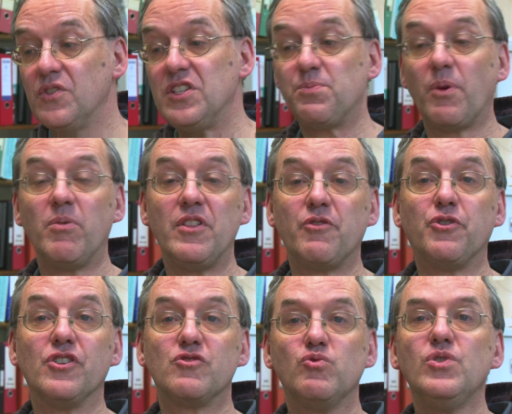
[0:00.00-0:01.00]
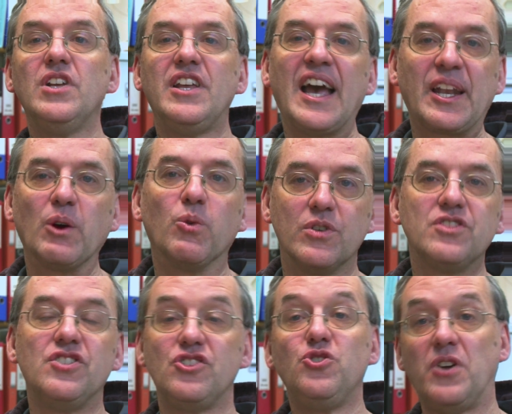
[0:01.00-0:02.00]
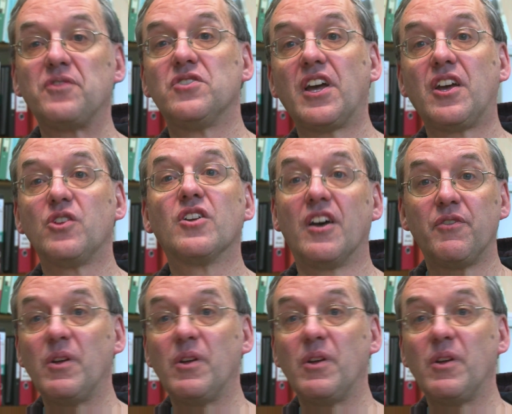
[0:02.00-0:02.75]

this is probably the first really adult decision you have to take in your life.